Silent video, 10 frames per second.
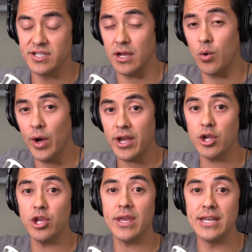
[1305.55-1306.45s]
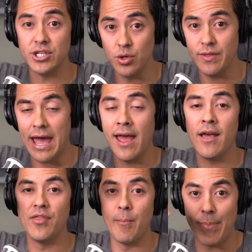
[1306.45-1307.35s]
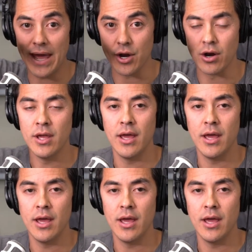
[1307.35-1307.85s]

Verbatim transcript: The quicker you can do that, the better.